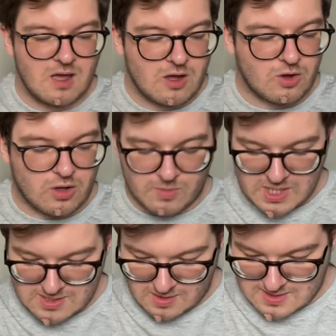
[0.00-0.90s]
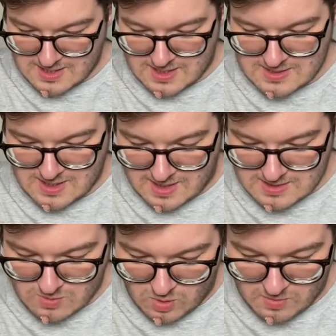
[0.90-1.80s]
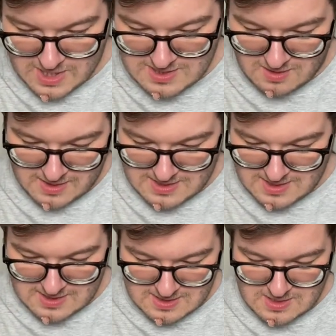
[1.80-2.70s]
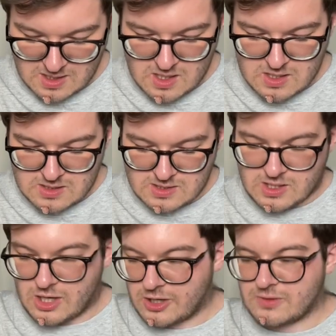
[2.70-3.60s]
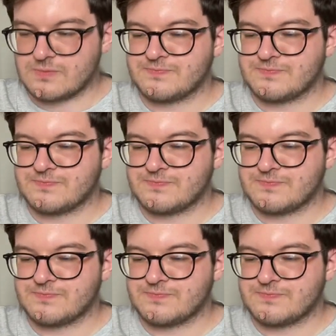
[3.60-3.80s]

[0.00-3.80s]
Got them in a size 6, that is what my size is, so